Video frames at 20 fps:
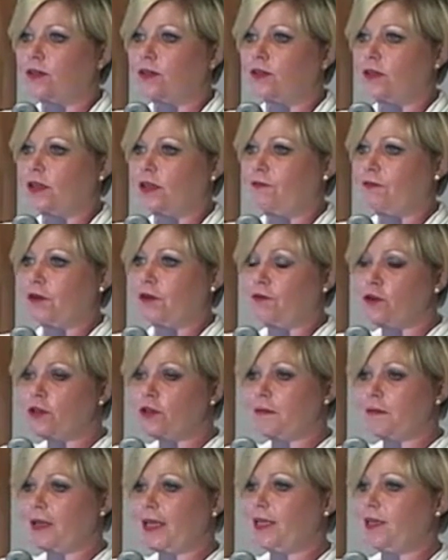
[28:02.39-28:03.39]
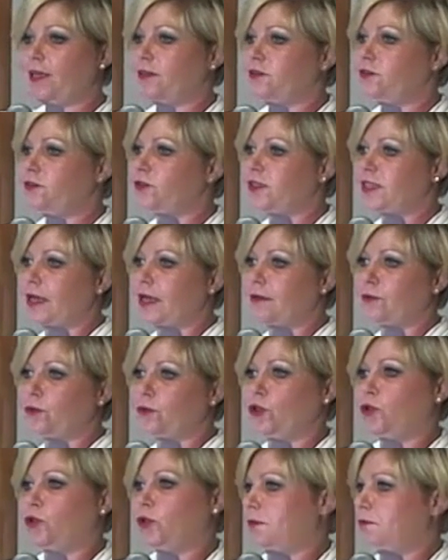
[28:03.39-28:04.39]
if you can make it into a table,
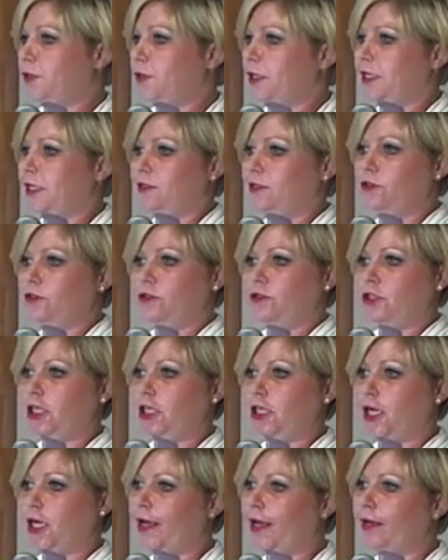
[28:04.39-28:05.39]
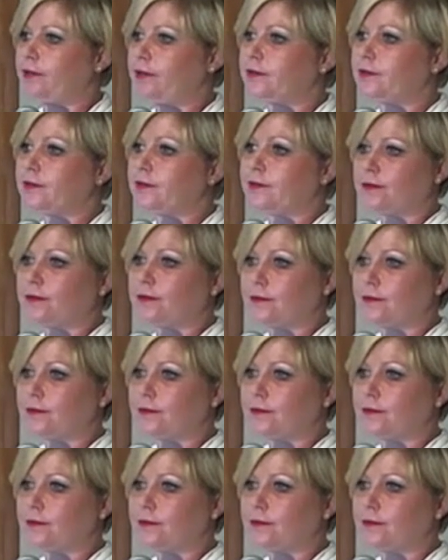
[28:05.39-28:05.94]
you can bring it into a GIS.